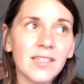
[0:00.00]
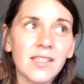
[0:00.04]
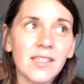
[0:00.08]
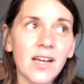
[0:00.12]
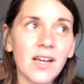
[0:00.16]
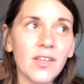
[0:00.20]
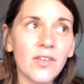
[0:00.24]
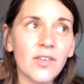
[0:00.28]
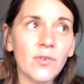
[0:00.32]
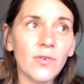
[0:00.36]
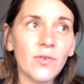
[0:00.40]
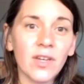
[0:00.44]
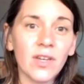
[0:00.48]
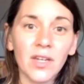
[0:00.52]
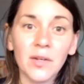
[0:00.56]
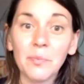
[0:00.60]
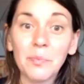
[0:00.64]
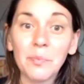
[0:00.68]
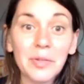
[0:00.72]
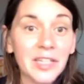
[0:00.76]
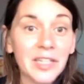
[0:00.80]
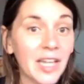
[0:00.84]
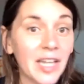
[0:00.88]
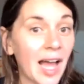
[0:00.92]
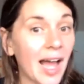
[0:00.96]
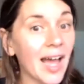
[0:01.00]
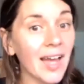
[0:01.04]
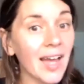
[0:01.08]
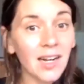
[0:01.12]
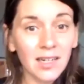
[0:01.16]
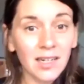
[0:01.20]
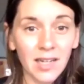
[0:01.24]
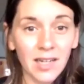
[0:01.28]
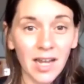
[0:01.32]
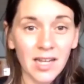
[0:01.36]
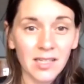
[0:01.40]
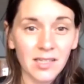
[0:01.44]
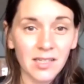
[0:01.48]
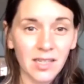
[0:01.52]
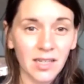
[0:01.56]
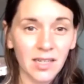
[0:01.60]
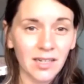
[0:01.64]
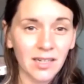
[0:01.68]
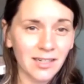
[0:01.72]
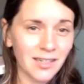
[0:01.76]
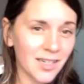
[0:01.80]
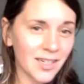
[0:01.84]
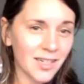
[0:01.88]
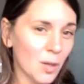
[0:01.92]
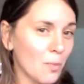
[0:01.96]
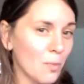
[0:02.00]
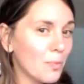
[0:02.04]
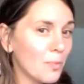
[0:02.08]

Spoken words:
that you can plan a lesson,